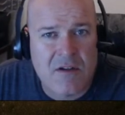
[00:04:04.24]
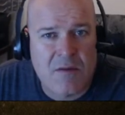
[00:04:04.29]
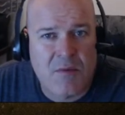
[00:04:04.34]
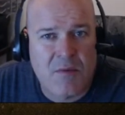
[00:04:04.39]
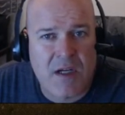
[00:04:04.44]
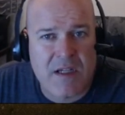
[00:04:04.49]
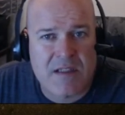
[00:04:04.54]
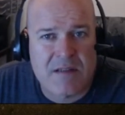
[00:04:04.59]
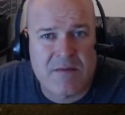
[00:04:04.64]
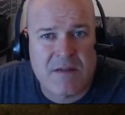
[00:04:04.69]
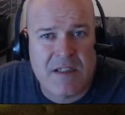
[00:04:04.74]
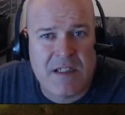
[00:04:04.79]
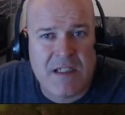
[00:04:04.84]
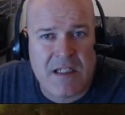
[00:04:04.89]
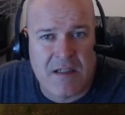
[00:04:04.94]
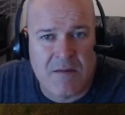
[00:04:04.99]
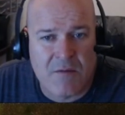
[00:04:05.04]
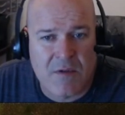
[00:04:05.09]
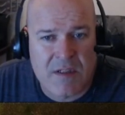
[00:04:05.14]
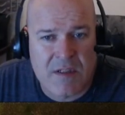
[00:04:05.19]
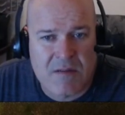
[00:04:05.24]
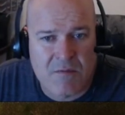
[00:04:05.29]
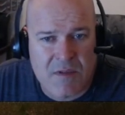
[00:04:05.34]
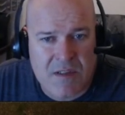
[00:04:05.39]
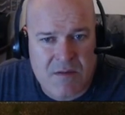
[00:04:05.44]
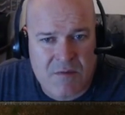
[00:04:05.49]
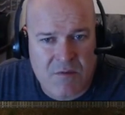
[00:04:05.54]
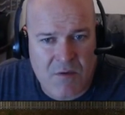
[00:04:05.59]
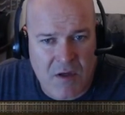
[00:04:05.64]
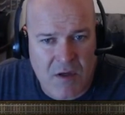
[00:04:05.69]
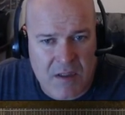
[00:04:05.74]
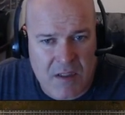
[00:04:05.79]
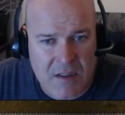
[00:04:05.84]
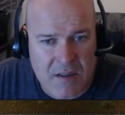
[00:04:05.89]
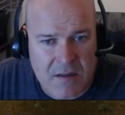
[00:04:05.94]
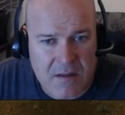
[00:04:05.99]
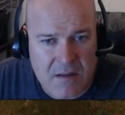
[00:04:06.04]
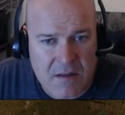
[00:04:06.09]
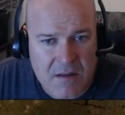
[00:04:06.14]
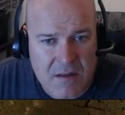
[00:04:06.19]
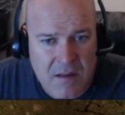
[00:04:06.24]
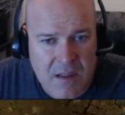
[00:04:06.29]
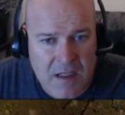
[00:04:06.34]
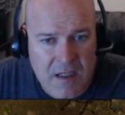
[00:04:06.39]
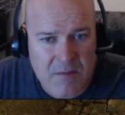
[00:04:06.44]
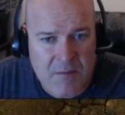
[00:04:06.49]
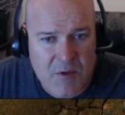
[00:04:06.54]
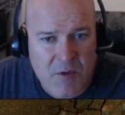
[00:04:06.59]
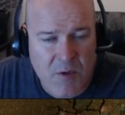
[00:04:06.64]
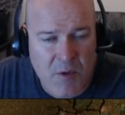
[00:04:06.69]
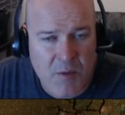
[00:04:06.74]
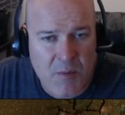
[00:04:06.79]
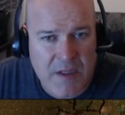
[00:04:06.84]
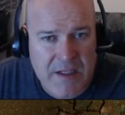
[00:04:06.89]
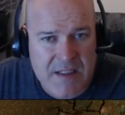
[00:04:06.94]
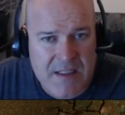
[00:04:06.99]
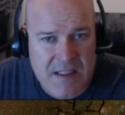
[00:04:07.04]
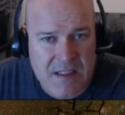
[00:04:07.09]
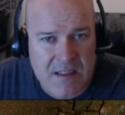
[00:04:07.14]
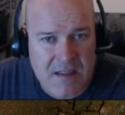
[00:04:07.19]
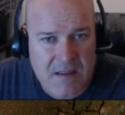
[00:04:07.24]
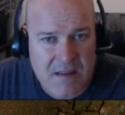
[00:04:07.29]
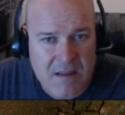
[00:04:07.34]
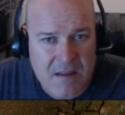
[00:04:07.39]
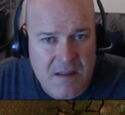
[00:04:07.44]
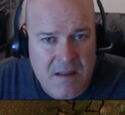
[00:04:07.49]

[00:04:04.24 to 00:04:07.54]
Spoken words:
you could possibly need. What's wrong here? How come you won't place it?